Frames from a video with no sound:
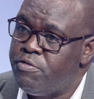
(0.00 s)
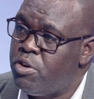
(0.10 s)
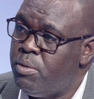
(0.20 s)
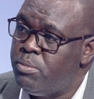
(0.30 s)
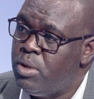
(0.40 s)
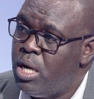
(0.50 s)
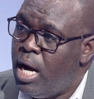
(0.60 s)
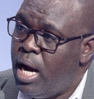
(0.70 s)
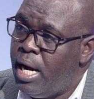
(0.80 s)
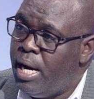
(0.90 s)
from
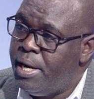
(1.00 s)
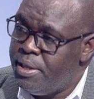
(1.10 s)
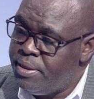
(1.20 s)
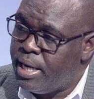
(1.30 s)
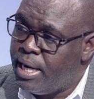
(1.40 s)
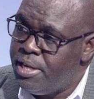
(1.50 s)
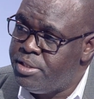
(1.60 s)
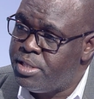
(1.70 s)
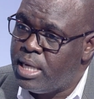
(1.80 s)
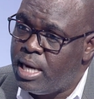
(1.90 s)
in the
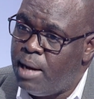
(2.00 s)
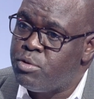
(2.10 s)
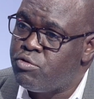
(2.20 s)
country comes